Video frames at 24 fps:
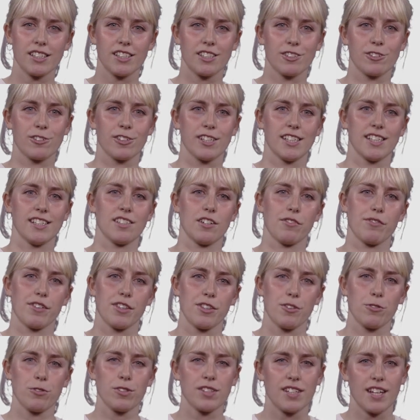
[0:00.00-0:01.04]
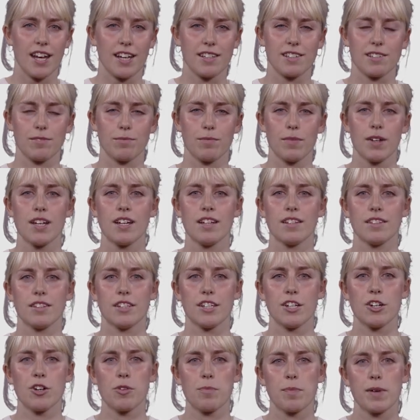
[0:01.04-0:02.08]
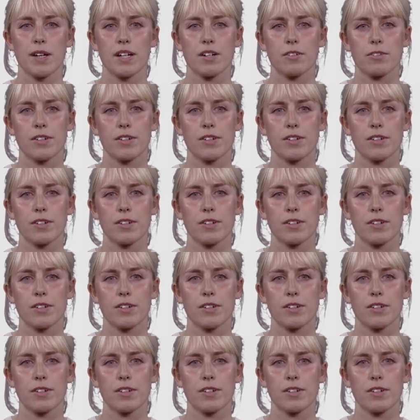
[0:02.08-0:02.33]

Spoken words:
degrees of enthusiasm, the European